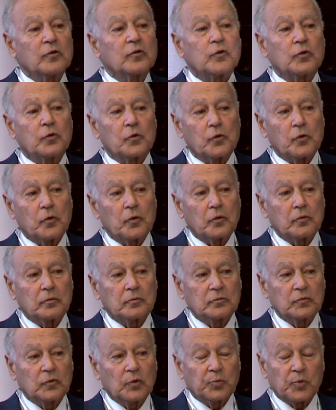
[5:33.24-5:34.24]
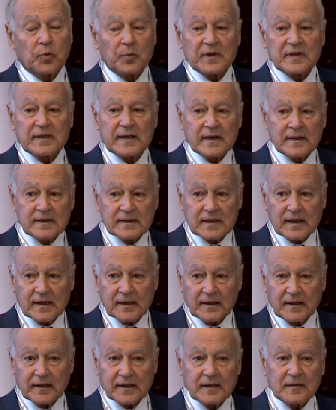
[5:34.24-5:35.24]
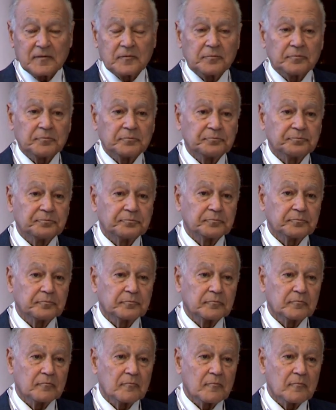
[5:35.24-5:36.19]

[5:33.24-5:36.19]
when I was a small diplomat